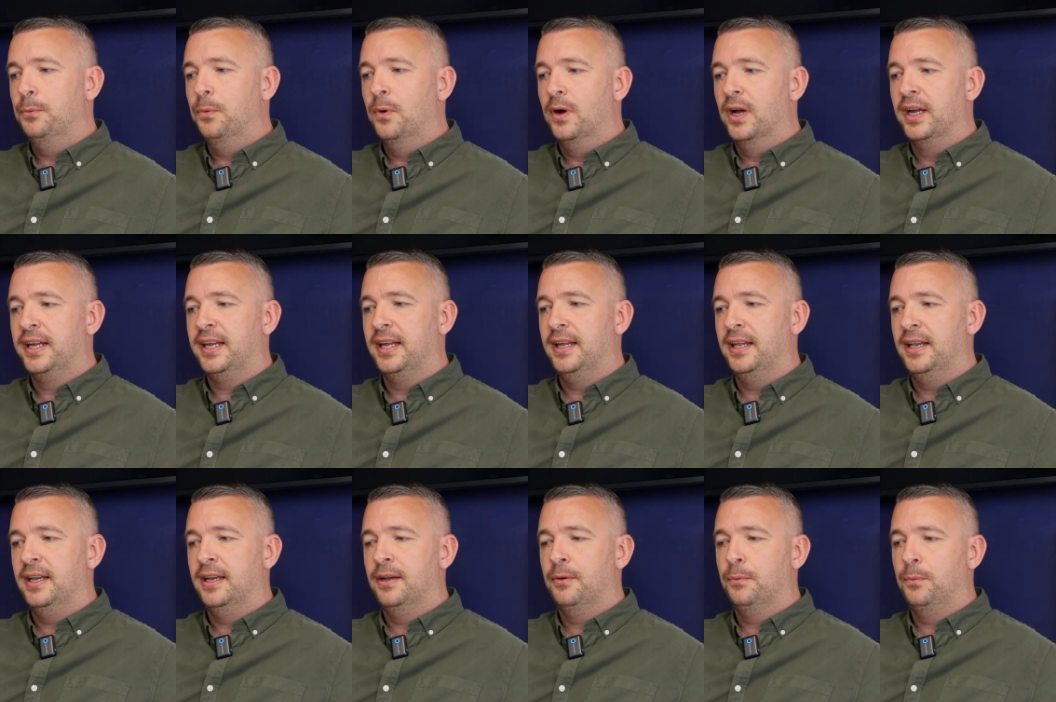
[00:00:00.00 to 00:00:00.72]

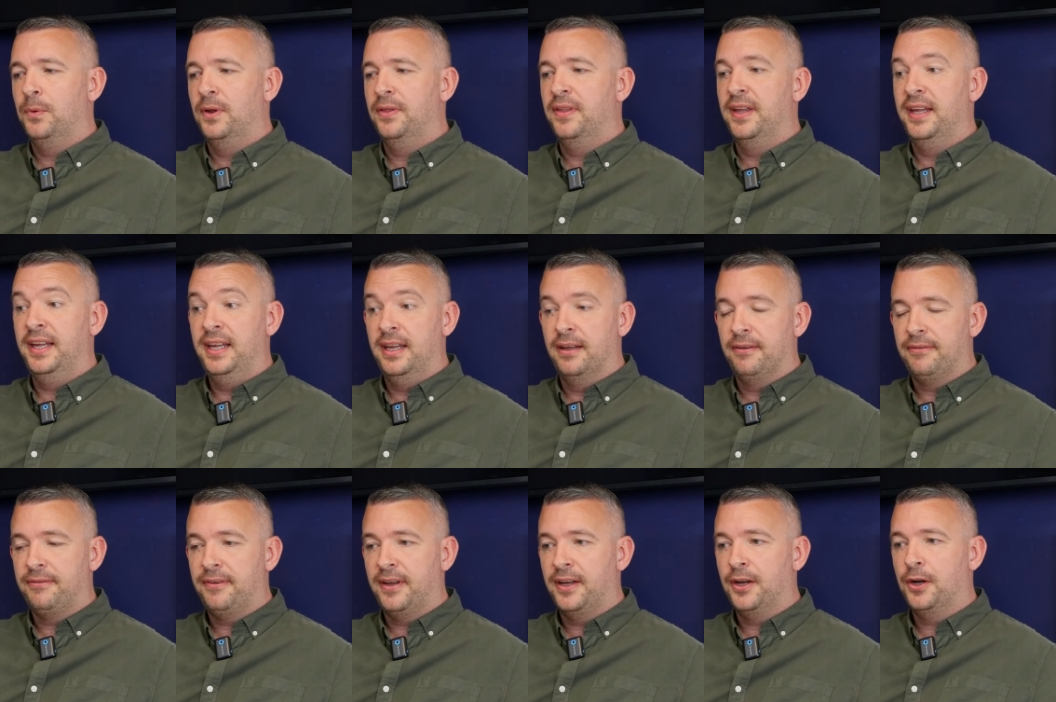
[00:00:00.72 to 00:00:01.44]
working with the
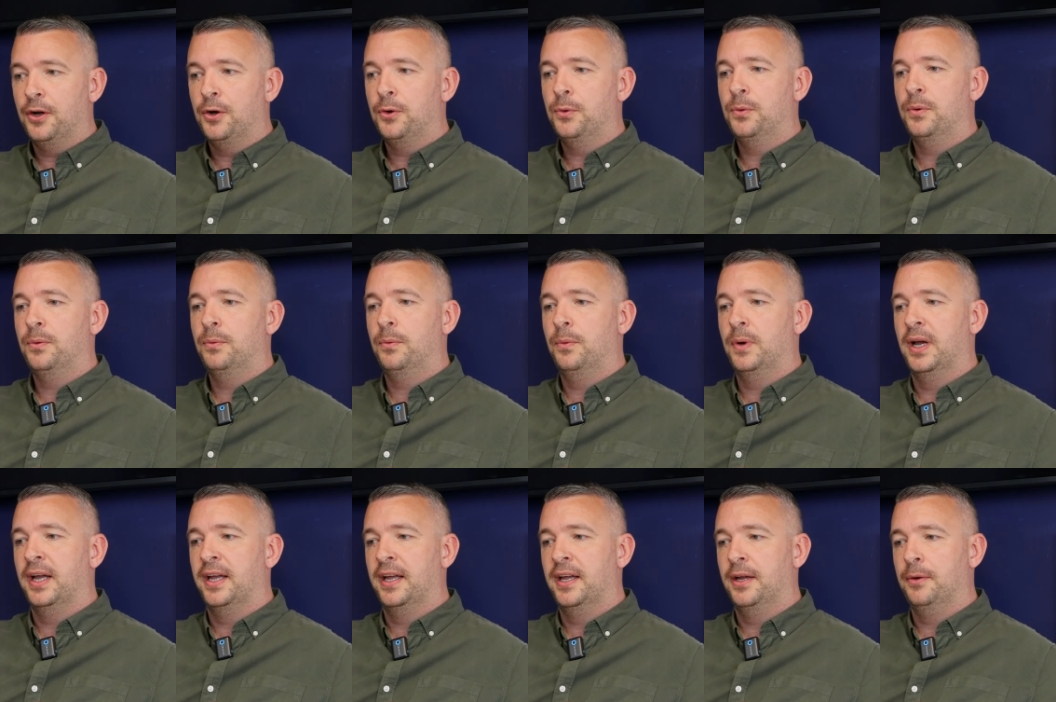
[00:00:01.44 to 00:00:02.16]

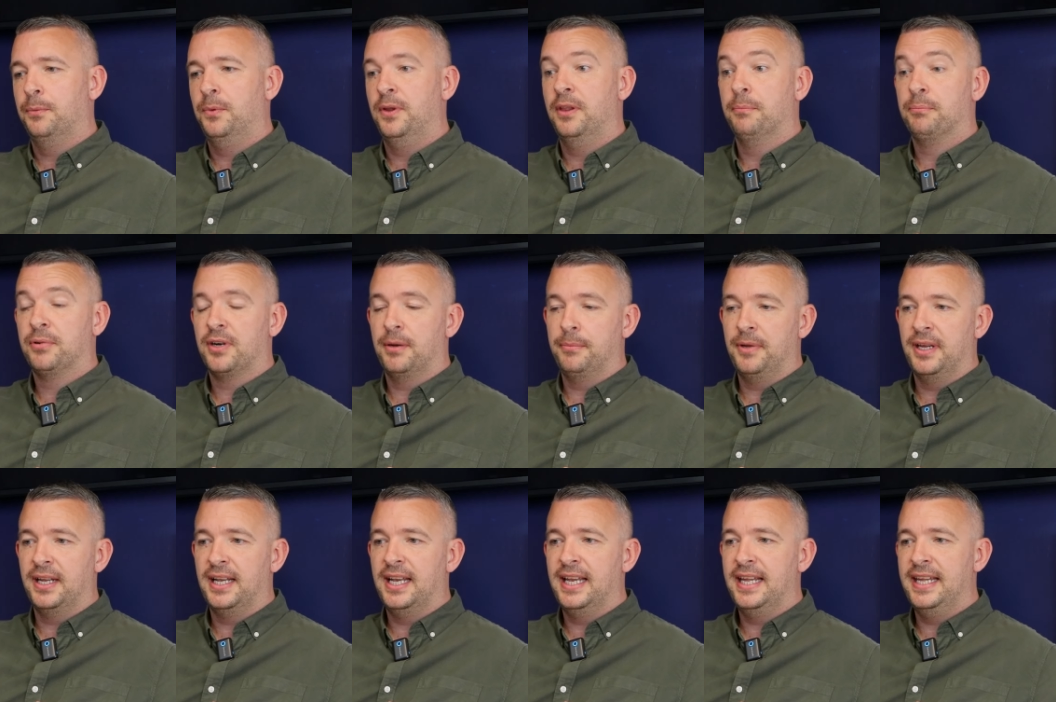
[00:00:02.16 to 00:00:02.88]
EFL, uh, with the
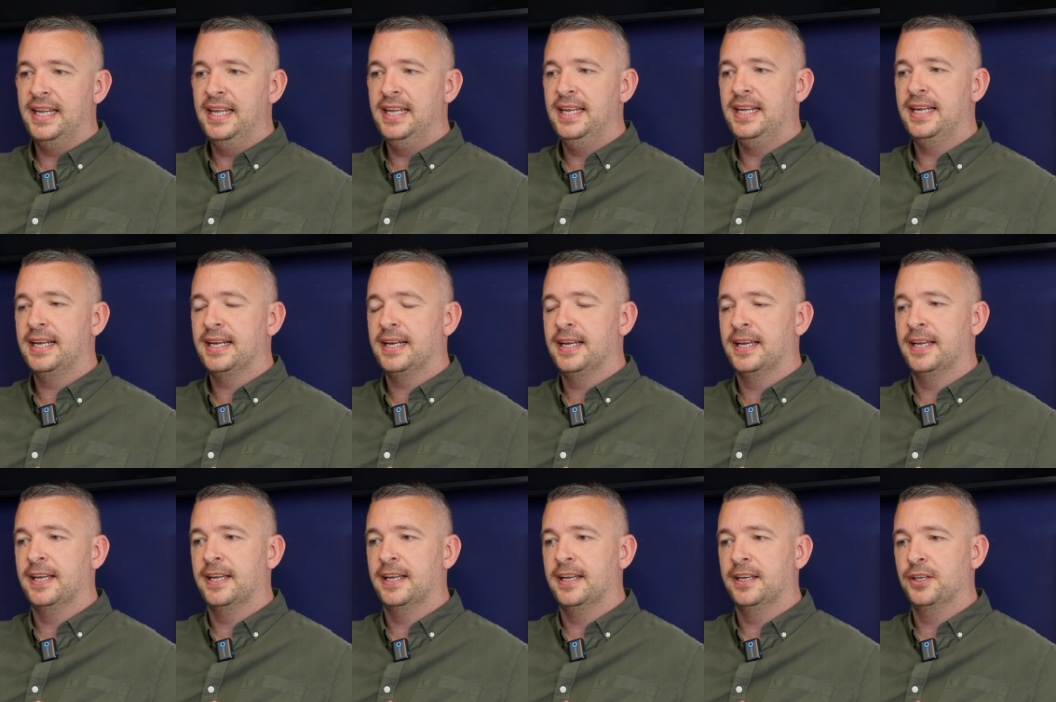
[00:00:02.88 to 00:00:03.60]
Premier League
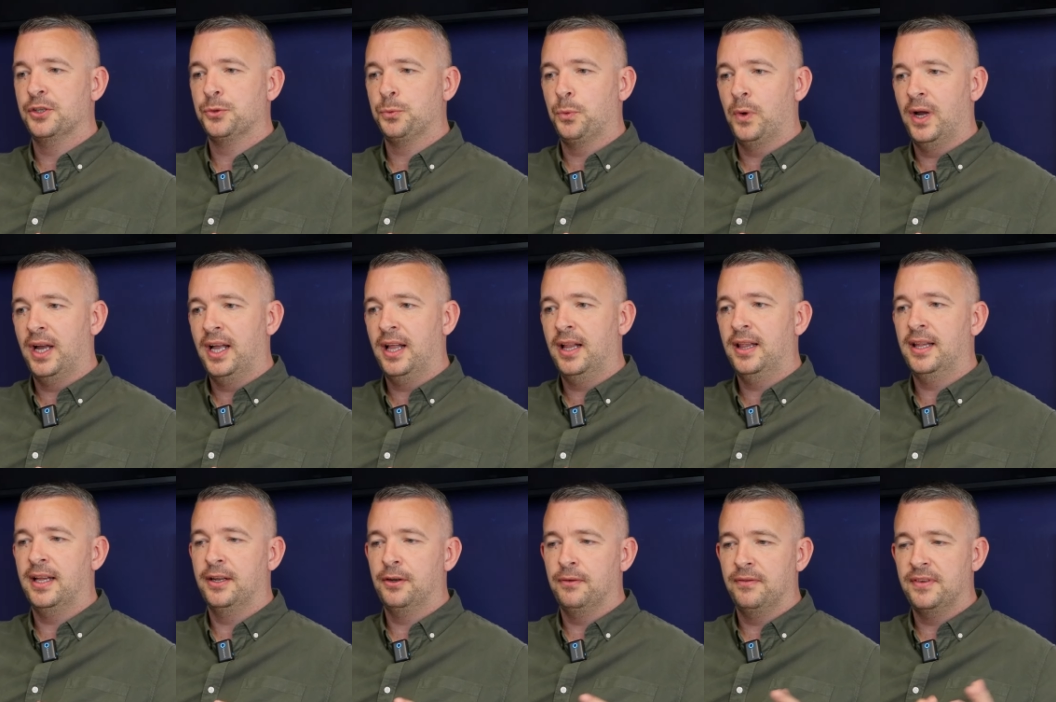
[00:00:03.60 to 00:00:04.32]
uh, as
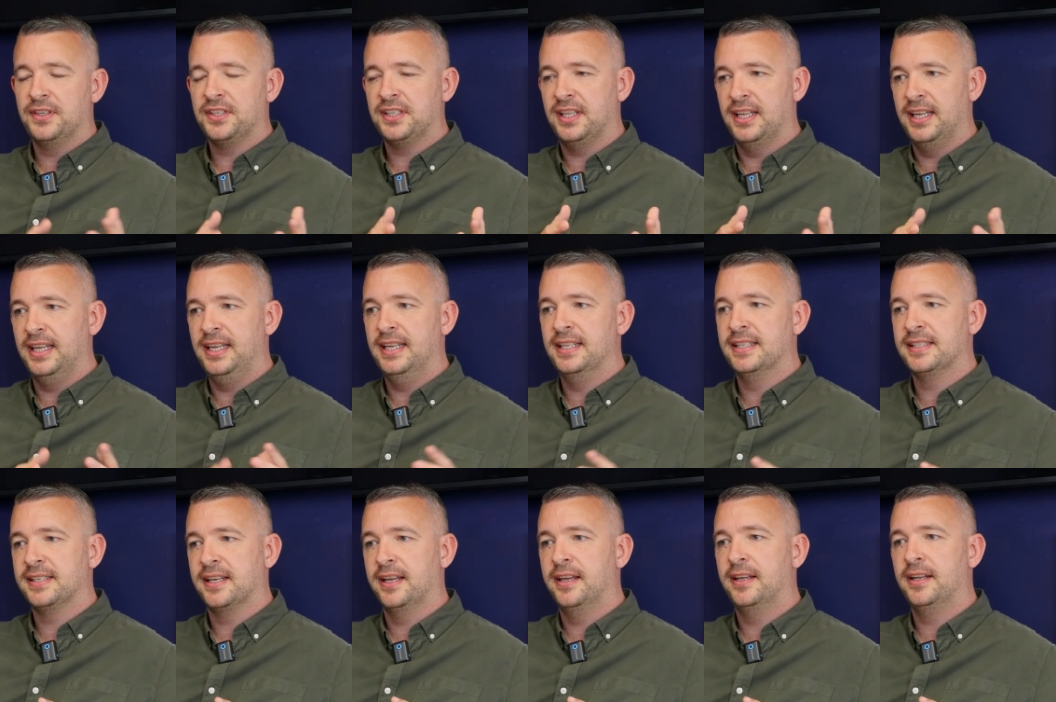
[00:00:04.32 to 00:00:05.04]
well, and obviously
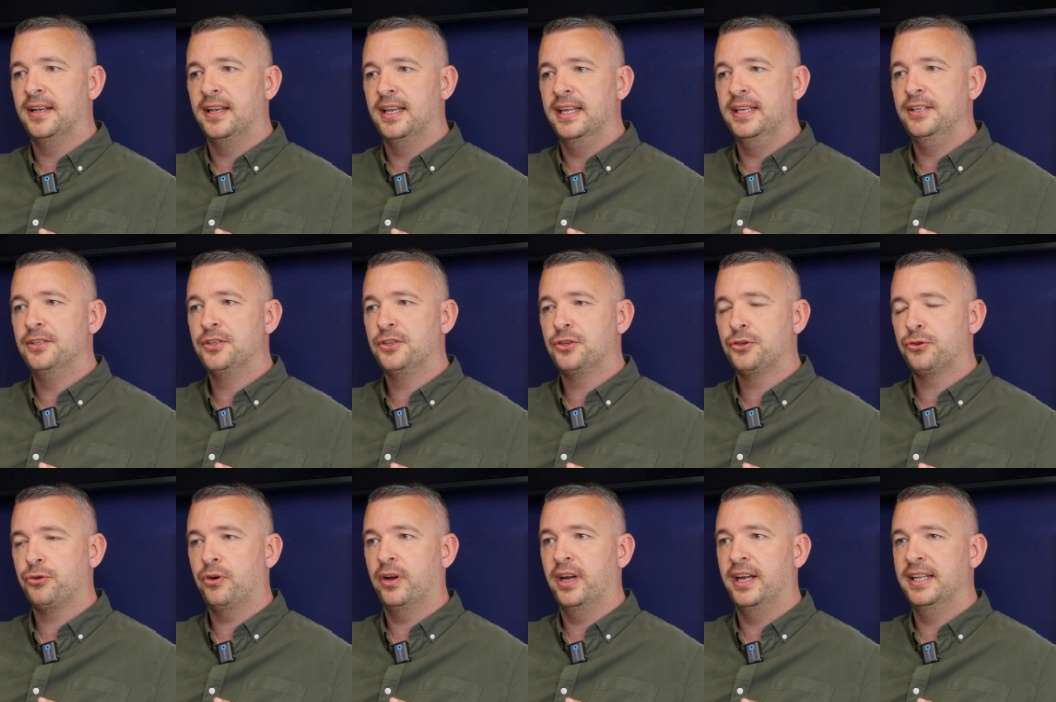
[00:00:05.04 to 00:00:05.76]
internally to
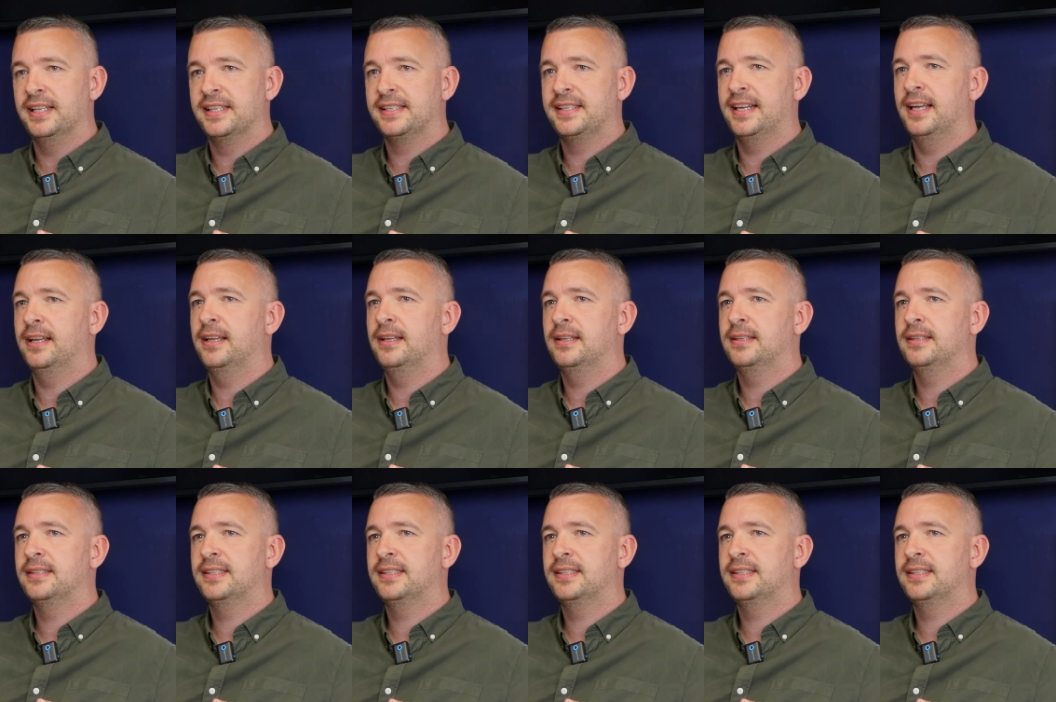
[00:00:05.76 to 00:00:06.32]
try and set,